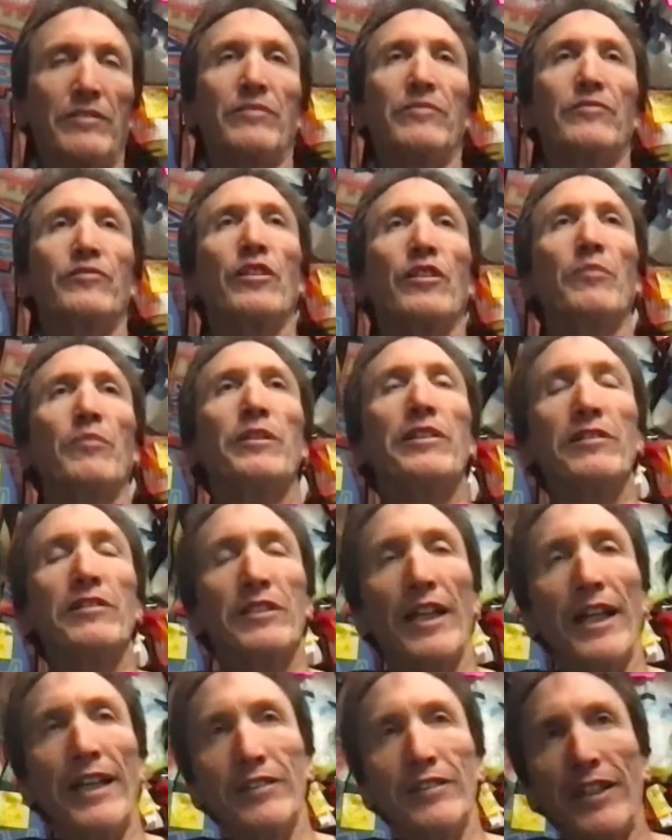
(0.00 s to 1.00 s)
some of these
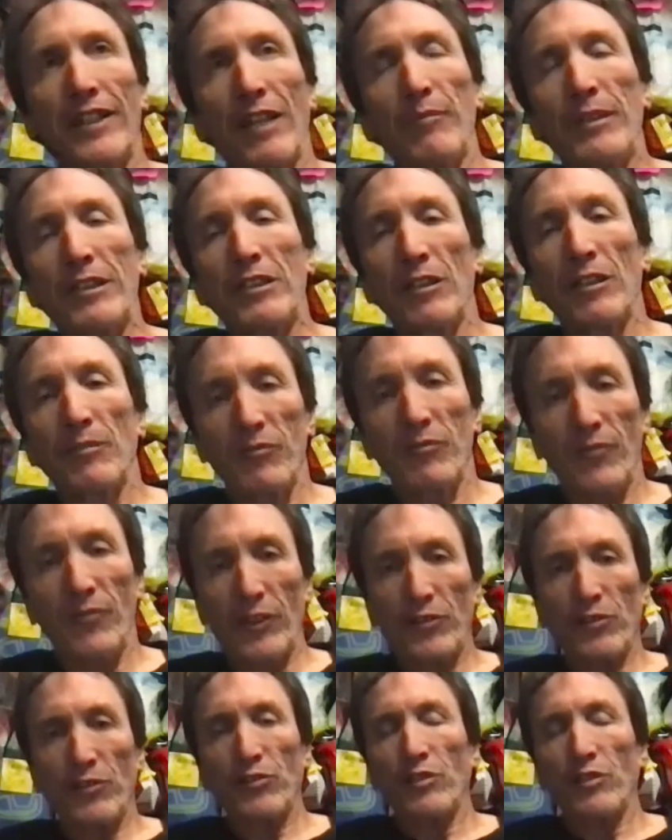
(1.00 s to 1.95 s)
guys can become professional